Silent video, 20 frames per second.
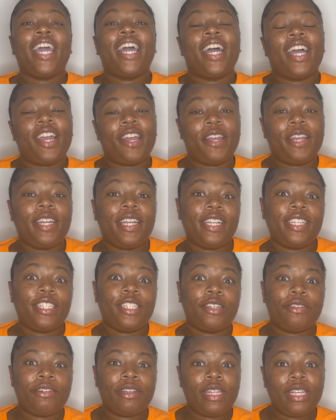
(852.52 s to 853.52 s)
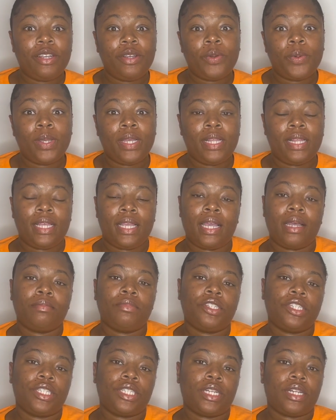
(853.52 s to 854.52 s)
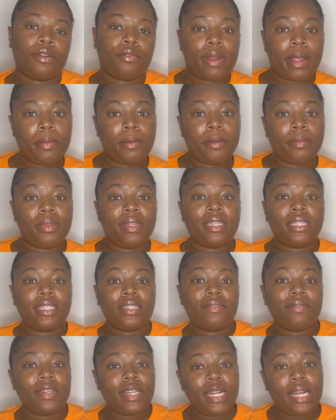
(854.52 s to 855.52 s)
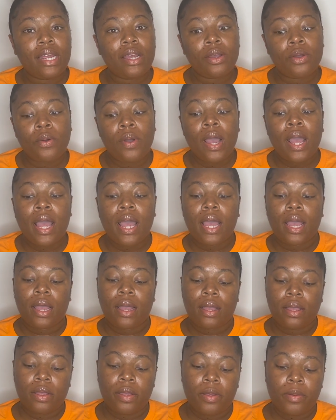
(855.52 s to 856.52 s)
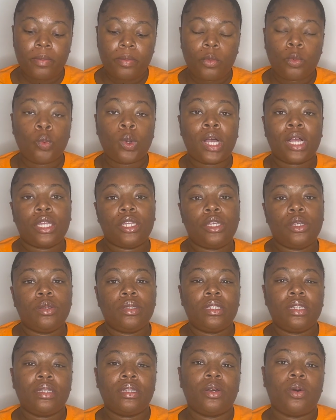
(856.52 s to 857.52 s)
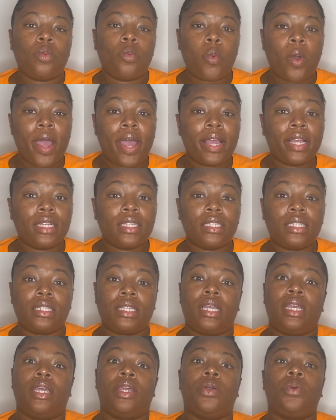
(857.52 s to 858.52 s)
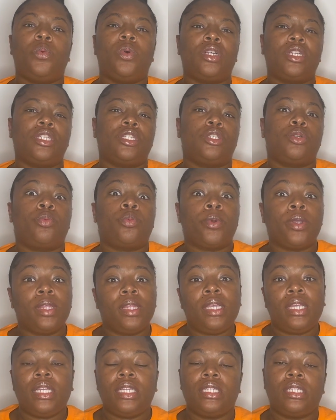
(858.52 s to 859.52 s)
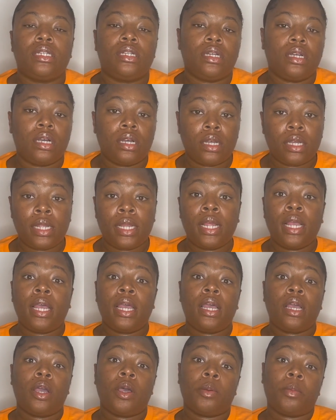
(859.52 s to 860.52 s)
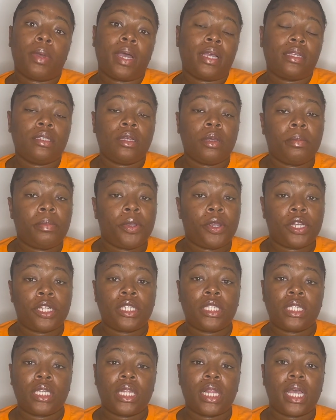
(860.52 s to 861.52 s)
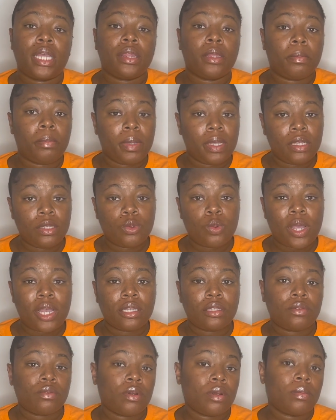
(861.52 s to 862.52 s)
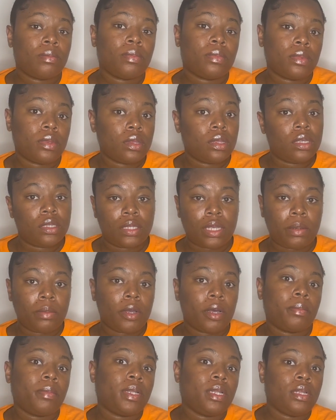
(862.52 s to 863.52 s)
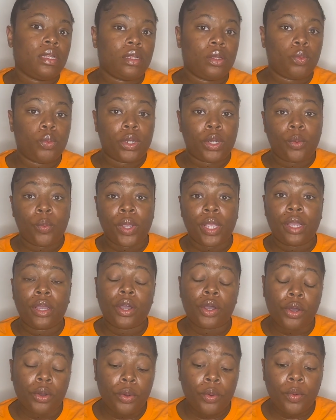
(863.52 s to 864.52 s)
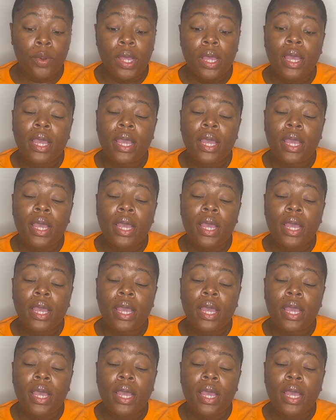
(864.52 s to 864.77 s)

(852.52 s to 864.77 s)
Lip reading: Alright y'all, so really quickly I'm just gonna wrap up this video. While using the wax, it was really easy to cut as compared to like the beeswax from the same company, the Wooden Wick Co.